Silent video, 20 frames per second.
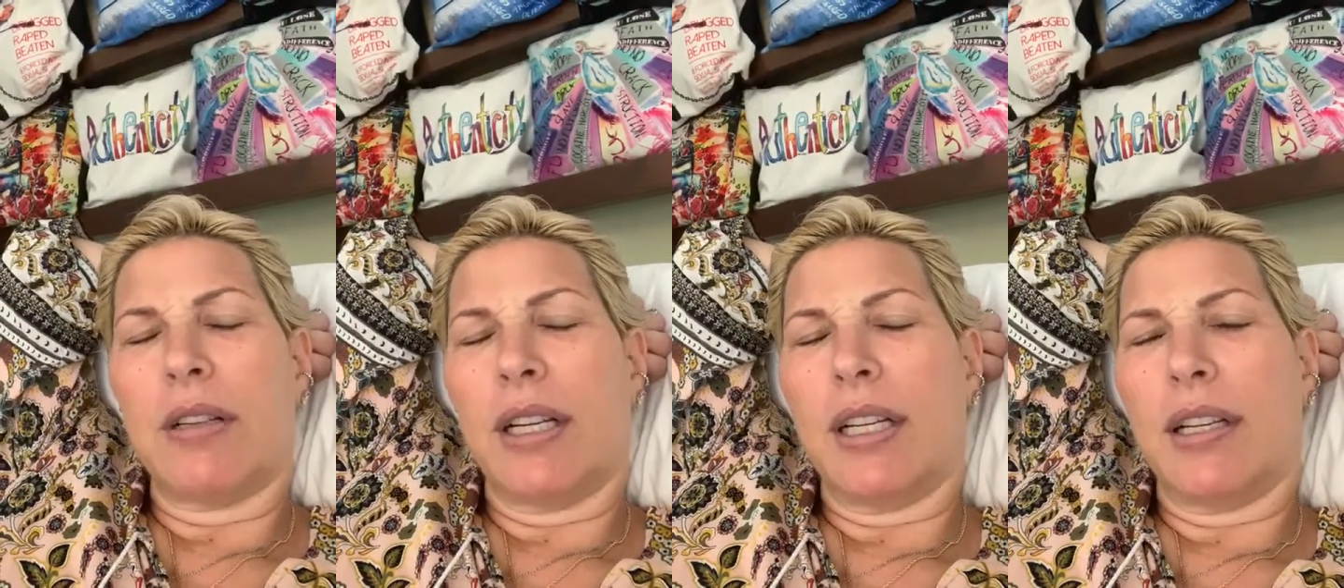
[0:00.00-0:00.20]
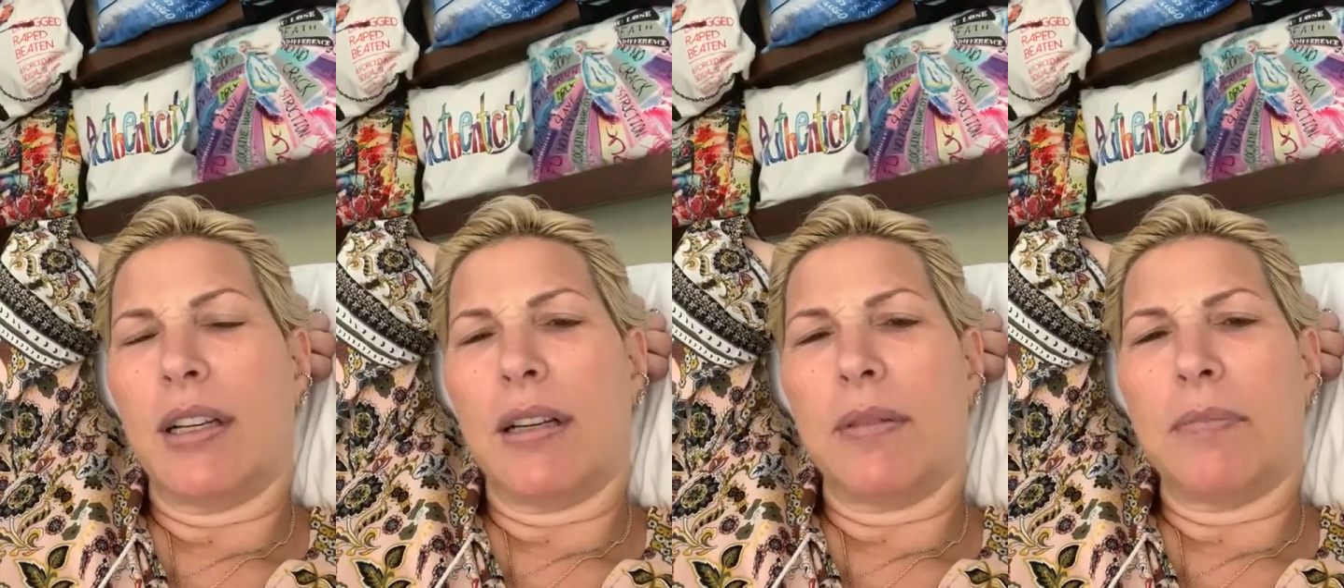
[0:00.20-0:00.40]

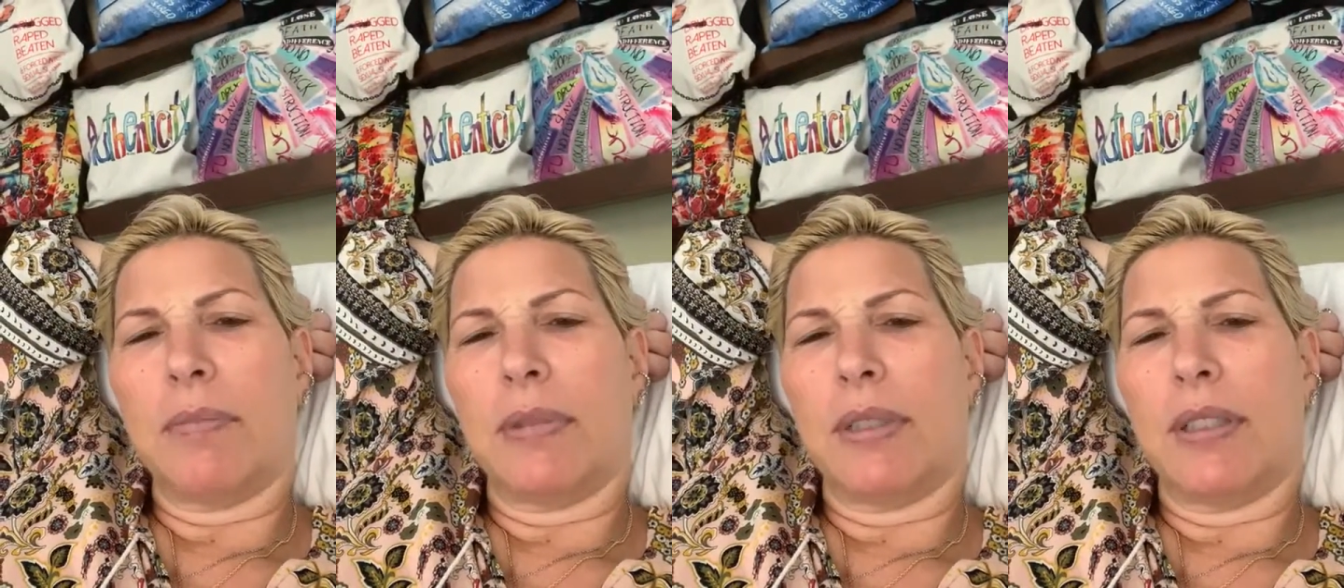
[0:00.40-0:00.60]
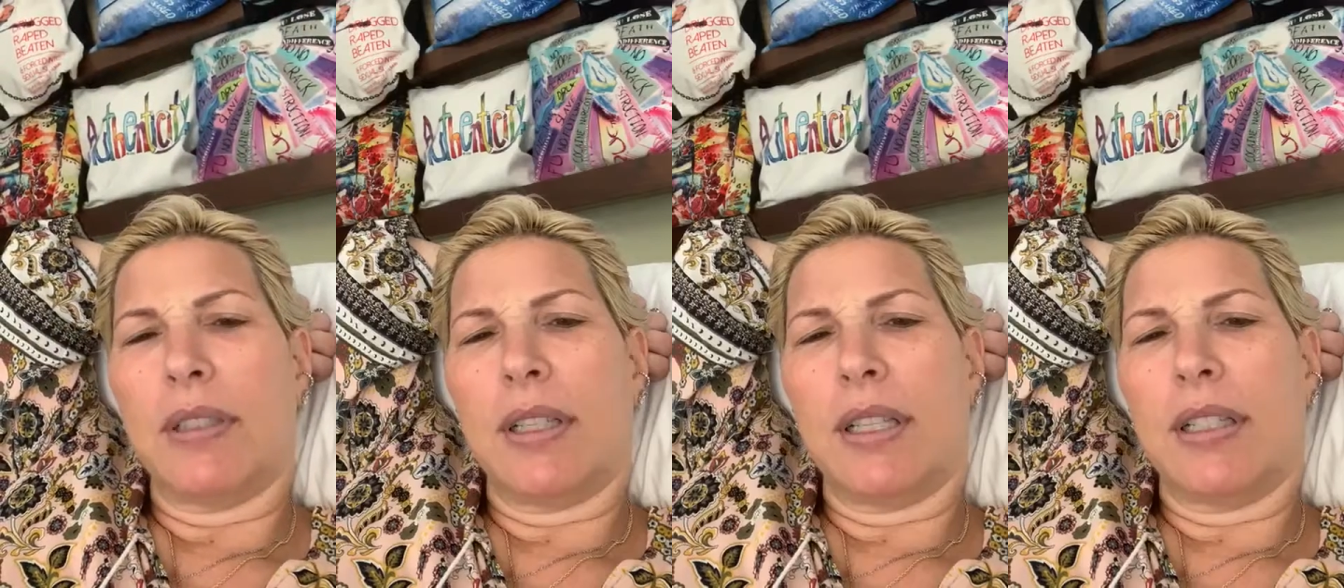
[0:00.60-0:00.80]
I
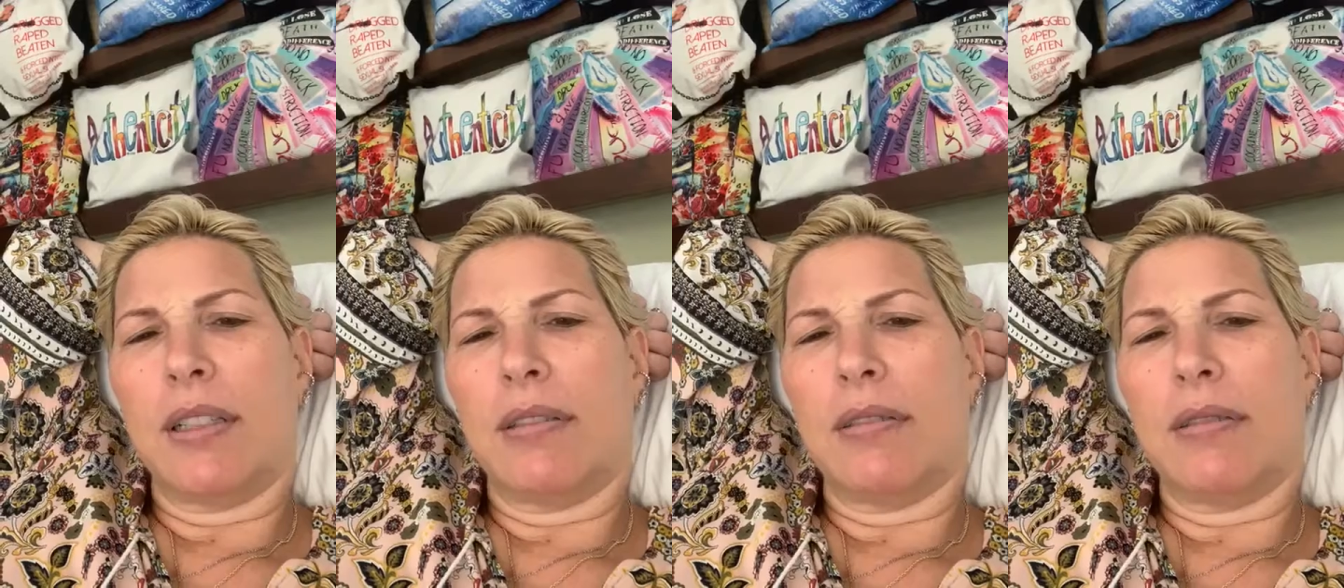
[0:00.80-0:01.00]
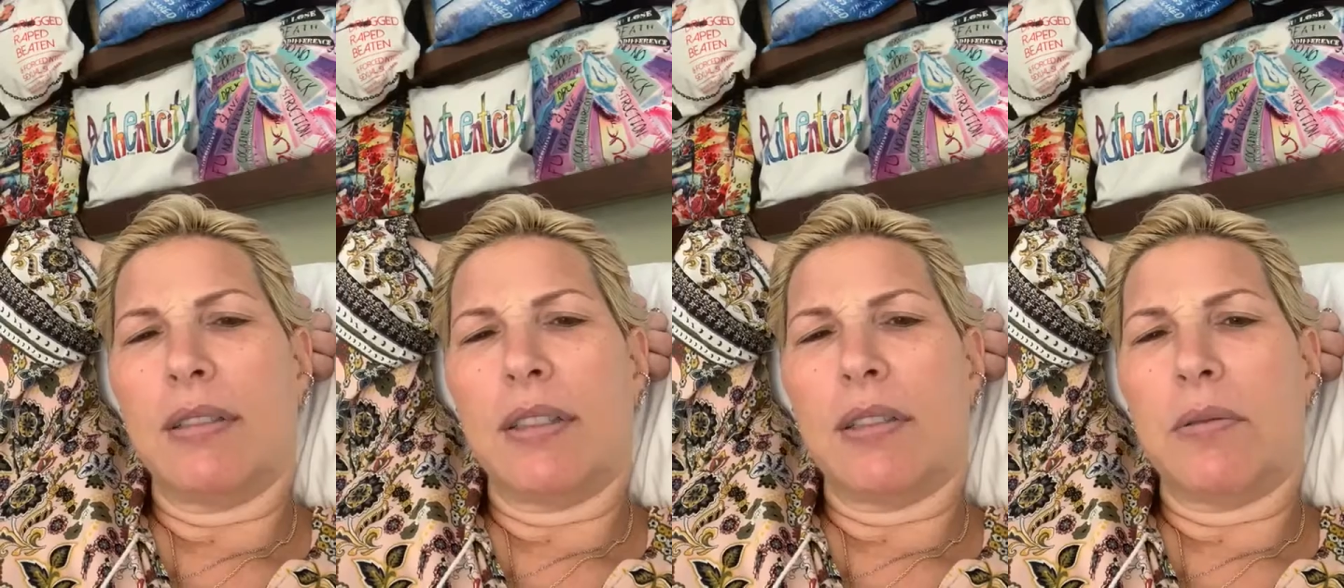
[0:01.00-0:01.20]

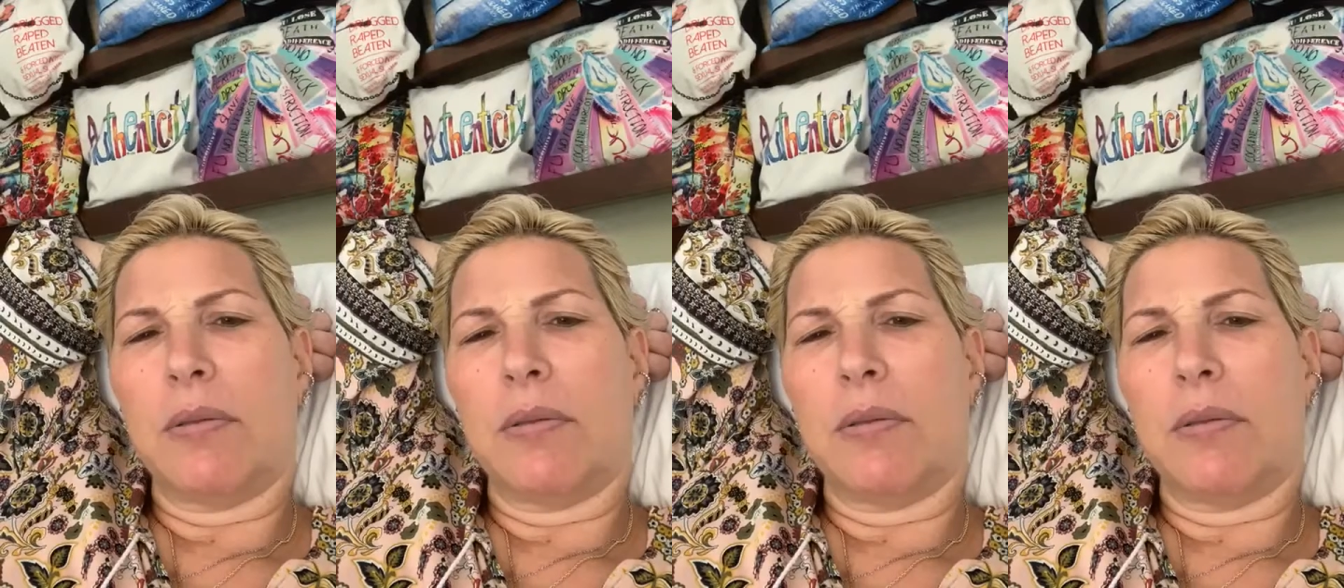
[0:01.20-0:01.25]
don't know